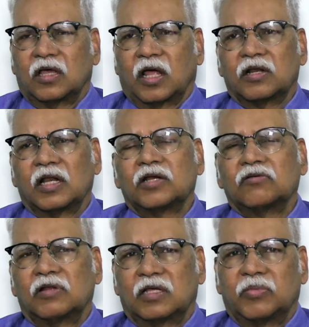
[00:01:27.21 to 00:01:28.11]
And
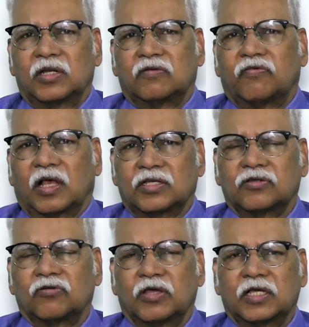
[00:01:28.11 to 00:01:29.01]
relatively a bit
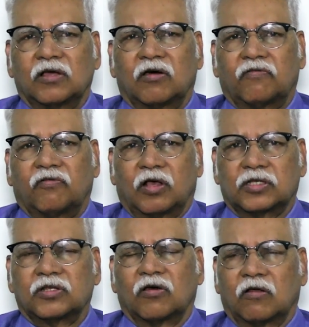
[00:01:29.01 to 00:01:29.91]
fast growing or
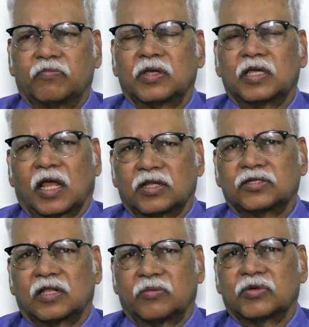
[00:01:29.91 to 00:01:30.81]
fast developing
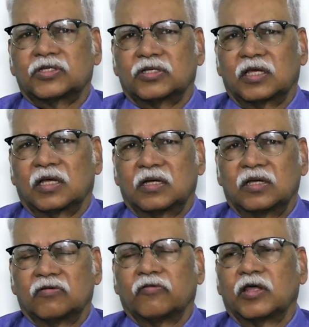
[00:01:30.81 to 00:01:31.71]
cancer, I must say,
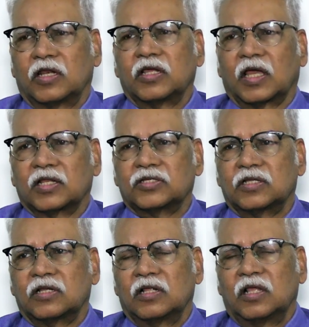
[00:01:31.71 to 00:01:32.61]
ovarian cancer.